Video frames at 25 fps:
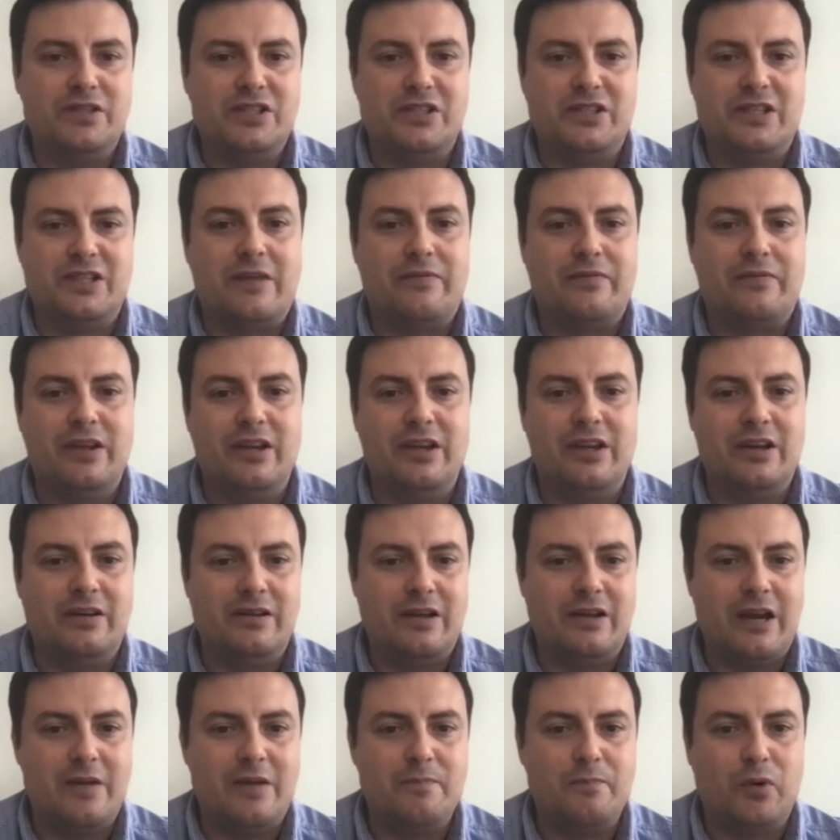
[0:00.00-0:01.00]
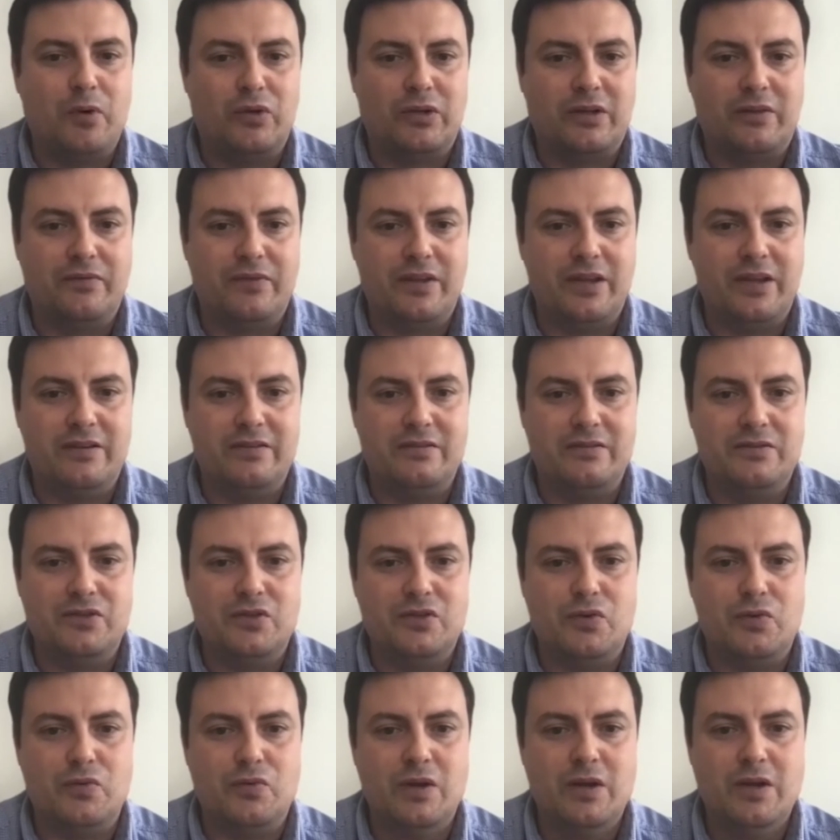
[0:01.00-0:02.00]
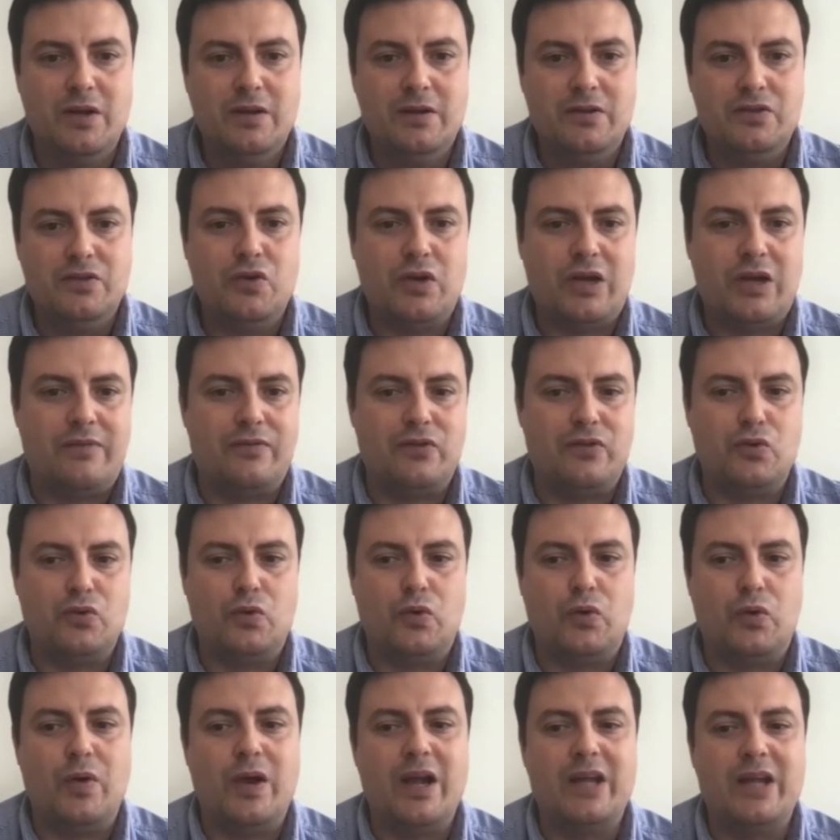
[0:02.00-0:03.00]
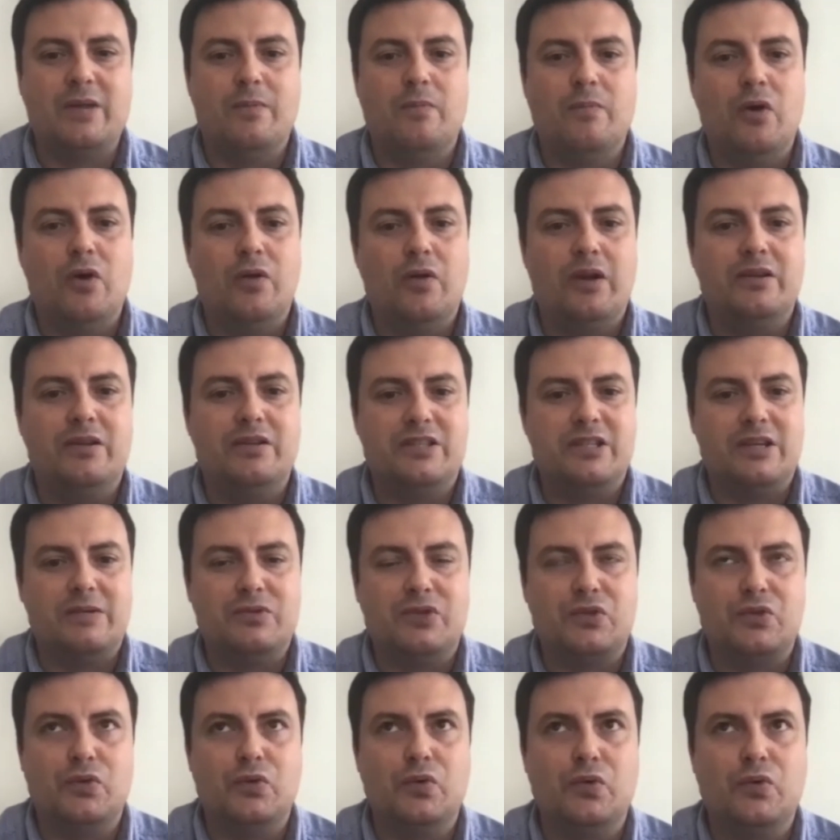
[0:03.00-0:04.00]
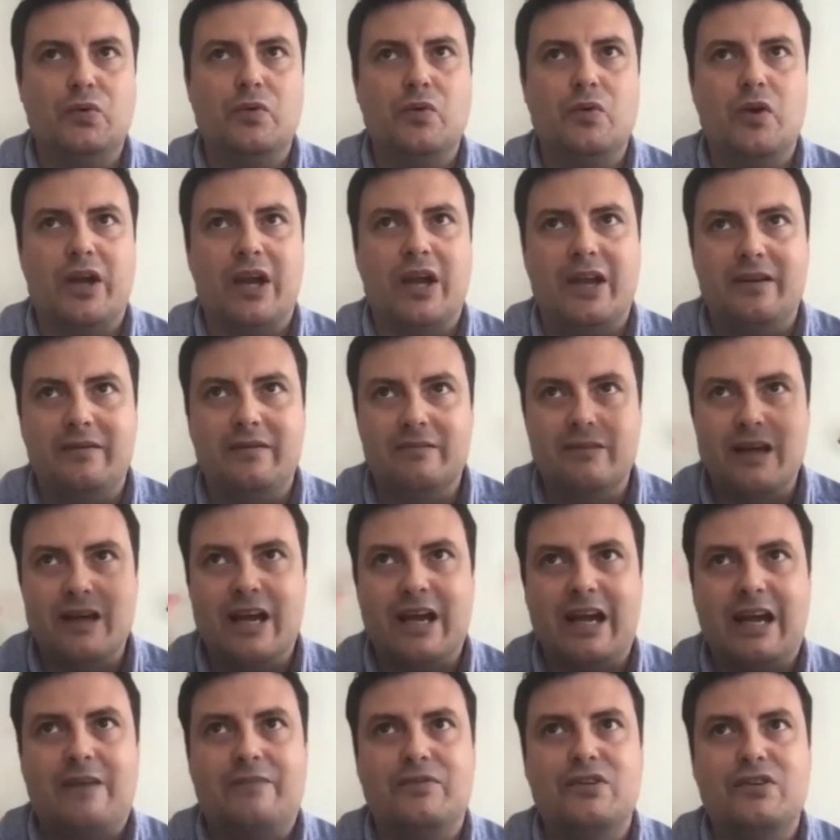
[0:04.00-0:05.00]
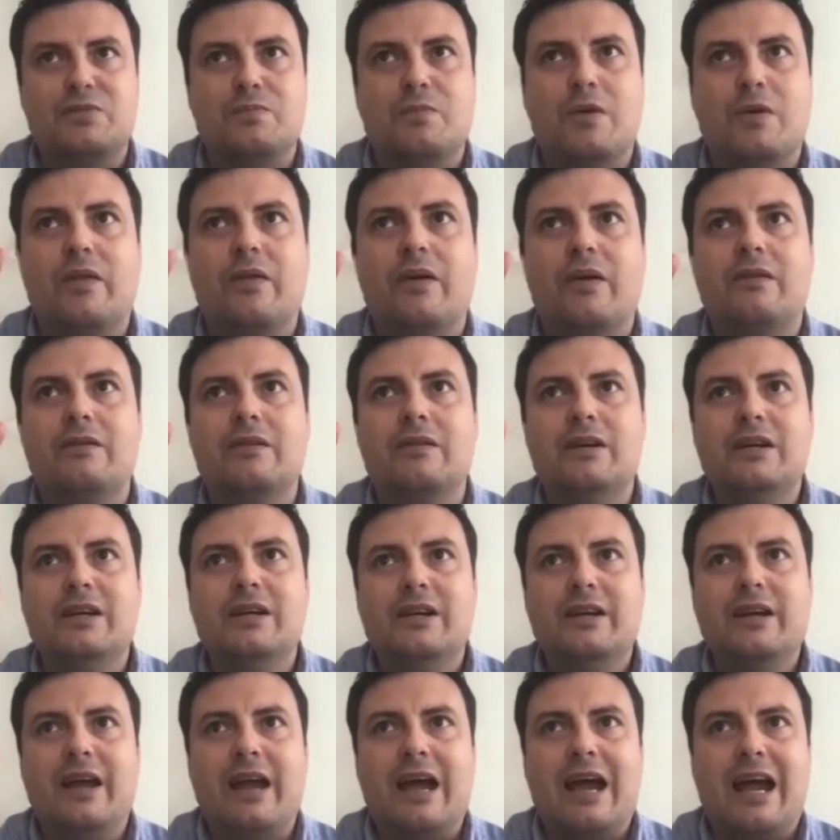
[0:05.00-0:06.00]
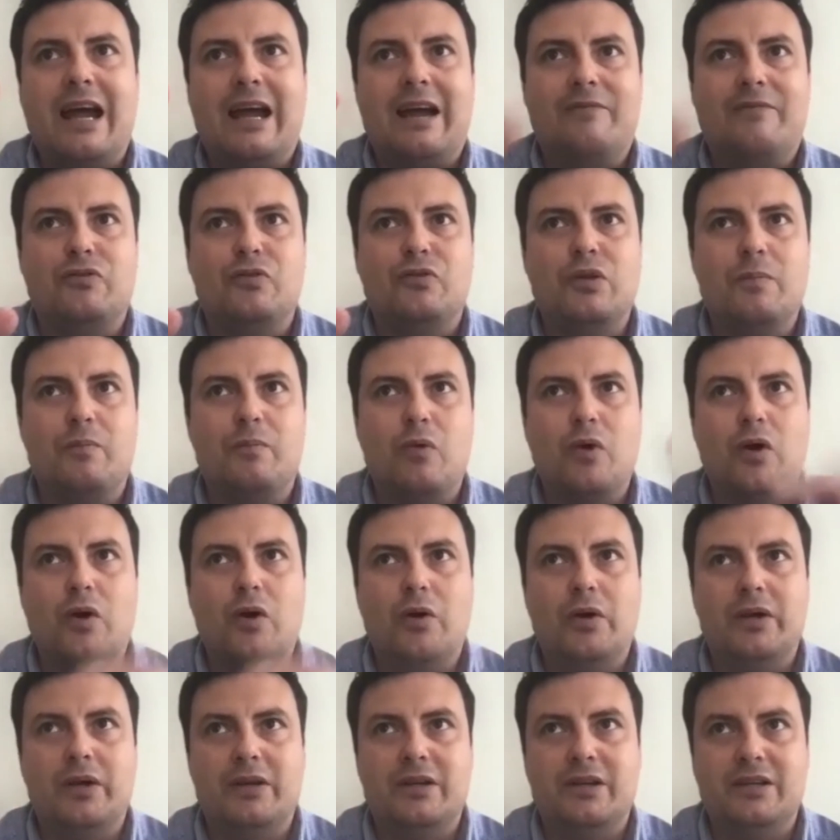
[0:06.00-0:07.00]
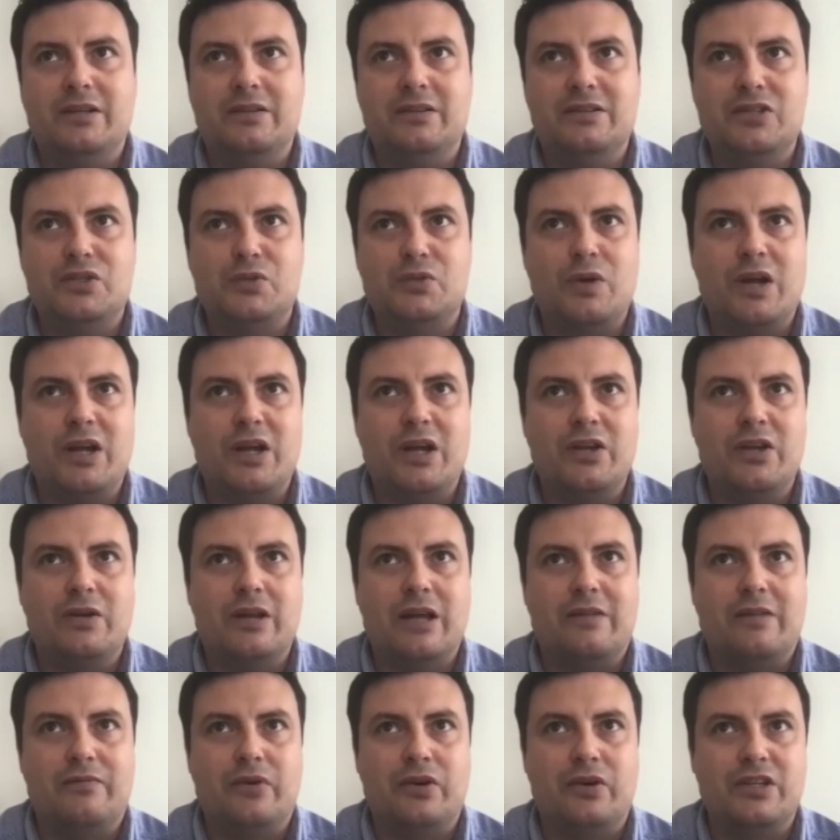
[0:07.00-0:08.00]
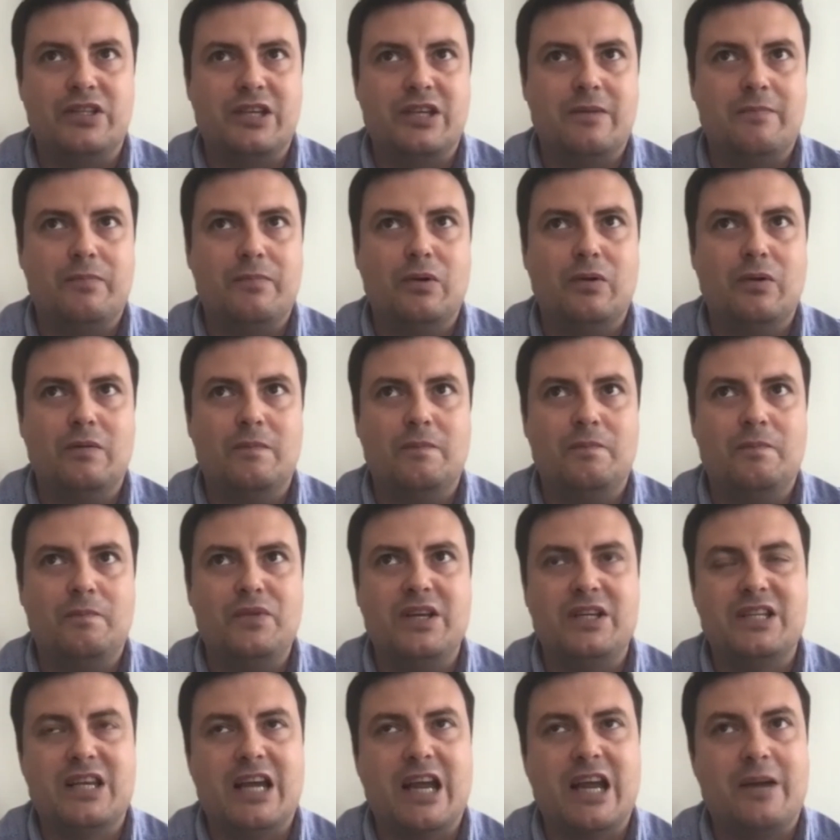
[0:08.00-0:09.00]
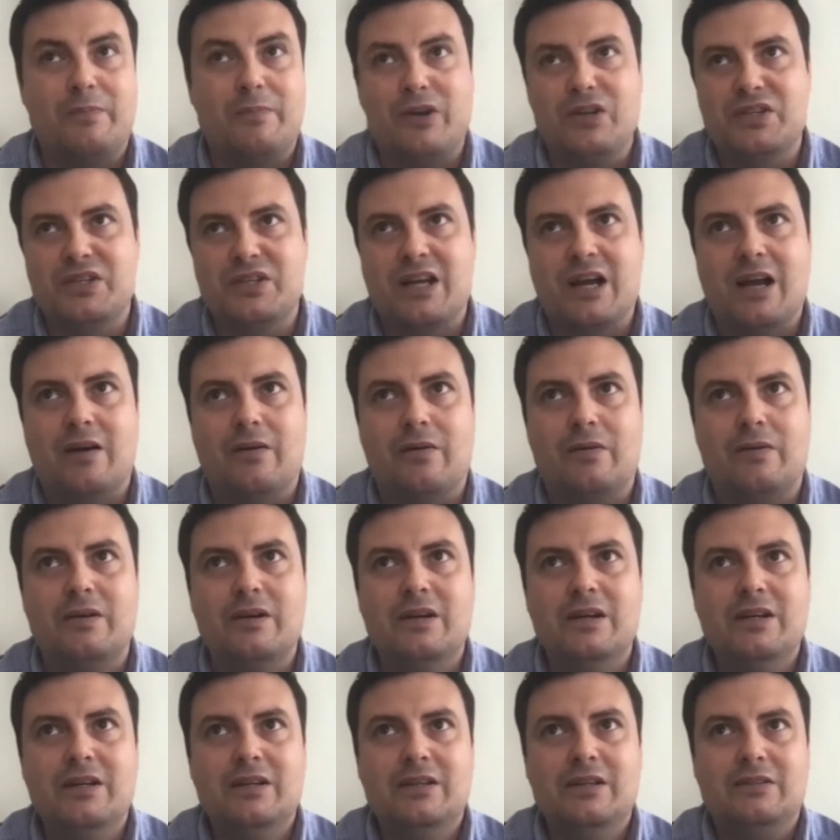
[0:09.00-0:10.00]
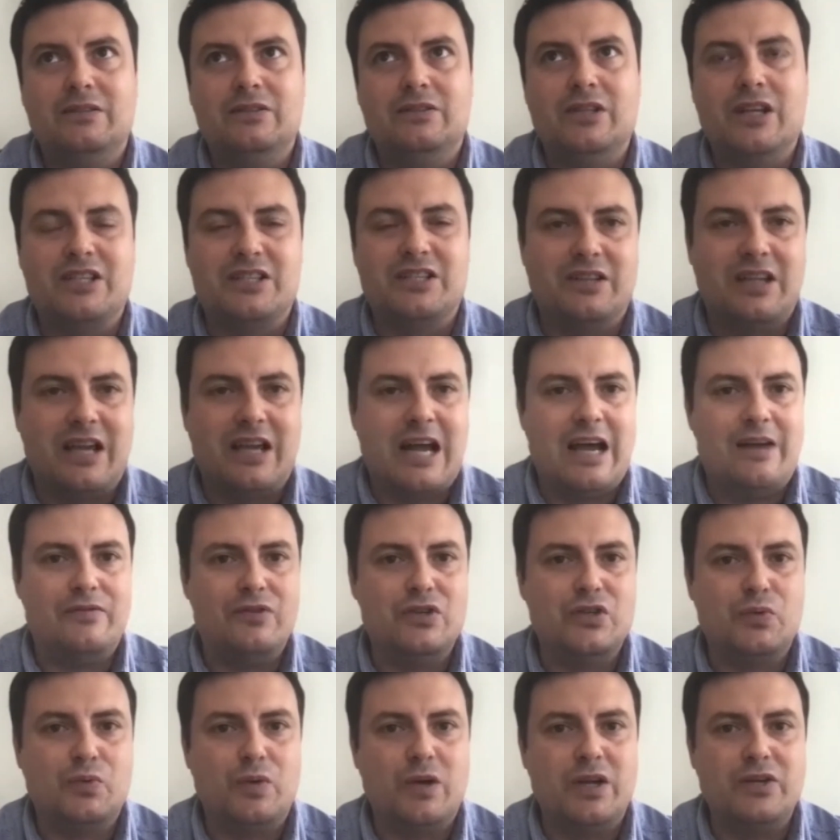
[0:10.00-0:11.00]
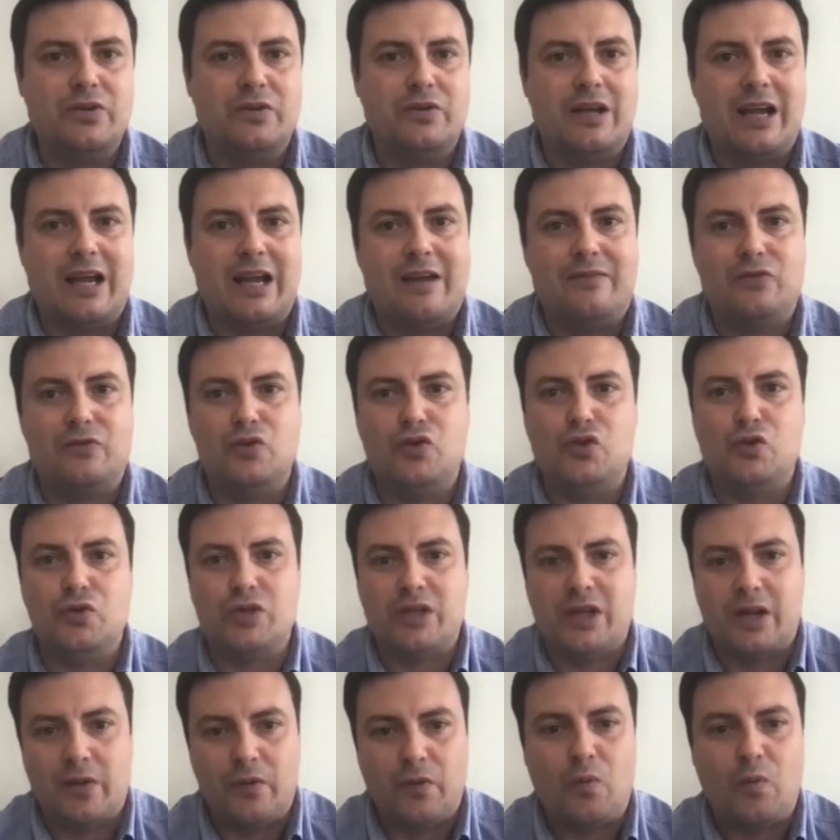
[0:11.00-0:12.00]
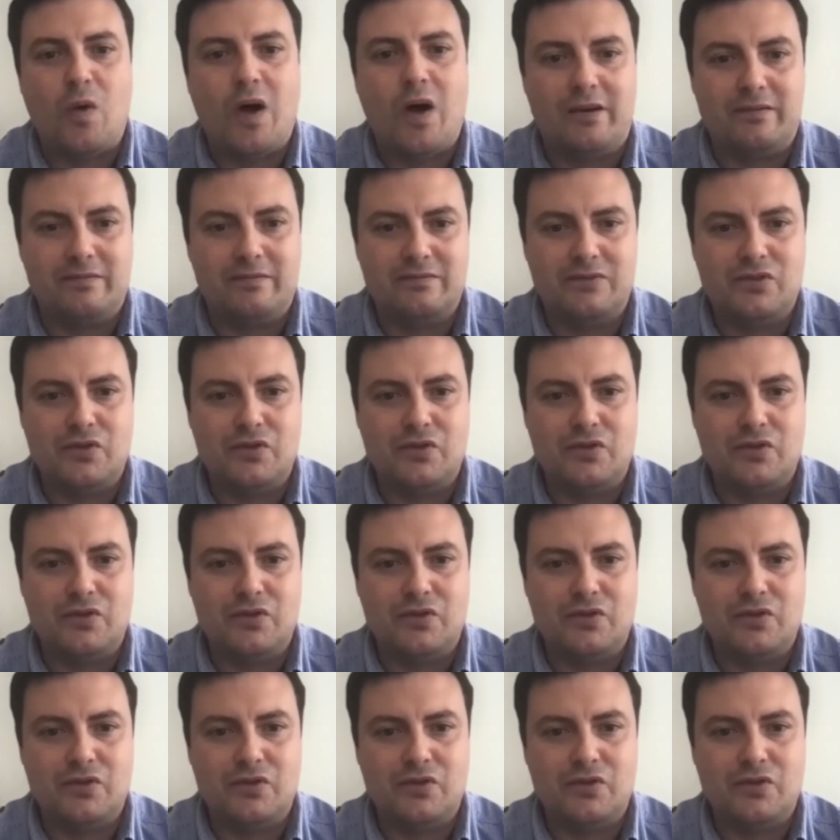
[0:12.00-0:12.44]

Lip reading: This is, I think, an important thing. So you have to create a model in terms to do, okay, I have this model, I have to deploy in this region, and for example, this hyperscaler doesn't have this region, I have to choose another one.